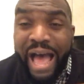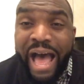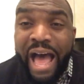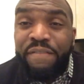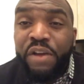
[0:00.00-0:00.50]

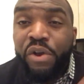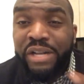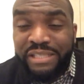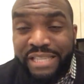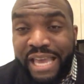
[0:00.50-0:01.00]
I've heard
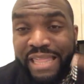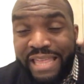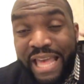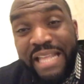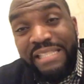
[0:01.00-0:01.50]
it said
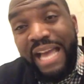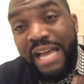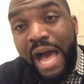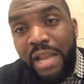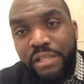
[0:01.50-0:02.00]
that in
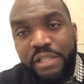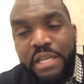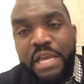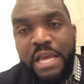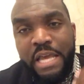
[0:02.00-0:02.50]
psychology
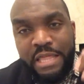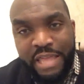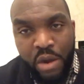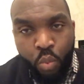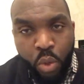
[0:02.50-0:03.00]

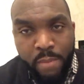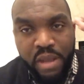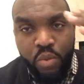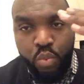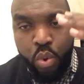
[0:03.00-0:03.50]
that
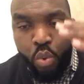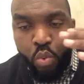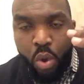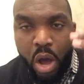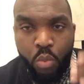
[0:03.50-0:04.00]
women
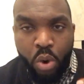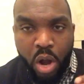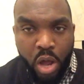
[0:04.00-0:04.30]
who were